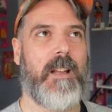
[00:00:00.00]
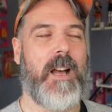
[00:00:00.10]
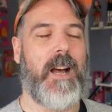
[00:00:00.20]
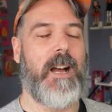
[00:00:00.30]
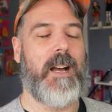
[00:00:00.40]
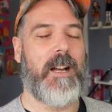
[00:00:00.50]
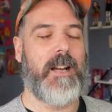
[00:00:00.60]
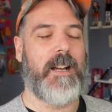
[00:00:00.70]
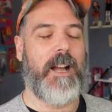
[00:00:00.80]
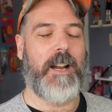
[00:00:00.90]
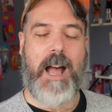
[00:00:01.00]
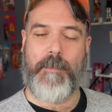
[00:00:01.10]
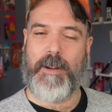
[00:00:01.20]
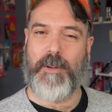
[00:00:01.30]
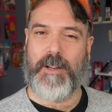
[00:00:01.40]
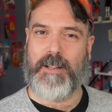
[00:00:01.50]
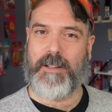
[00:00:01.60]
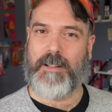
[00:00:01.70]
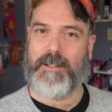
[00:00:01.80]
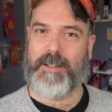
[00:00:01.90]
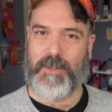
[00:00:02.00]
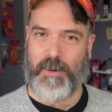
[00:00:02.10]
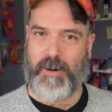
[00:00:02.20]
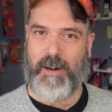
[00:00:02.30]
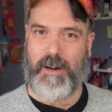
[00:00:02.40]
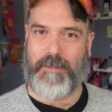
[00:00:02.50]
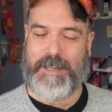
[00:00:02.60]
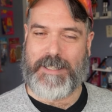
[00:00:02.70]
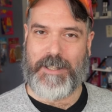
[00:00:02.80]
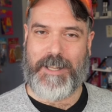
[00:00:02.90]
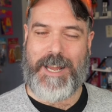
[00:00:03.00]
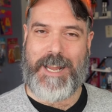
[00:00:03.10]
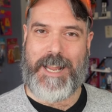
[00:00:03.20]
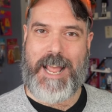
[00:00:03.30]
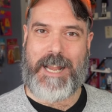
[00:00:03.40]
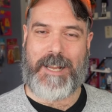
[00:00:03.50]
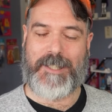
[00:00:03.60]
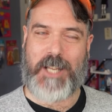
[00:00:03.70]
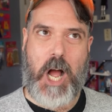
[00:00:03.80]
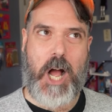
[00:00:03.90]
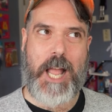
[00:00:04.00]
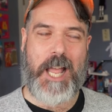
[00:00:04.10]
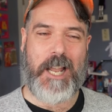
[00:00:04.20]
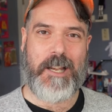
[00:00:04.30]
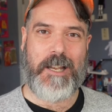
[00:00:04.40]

uh, a comic book store recently and I saw it.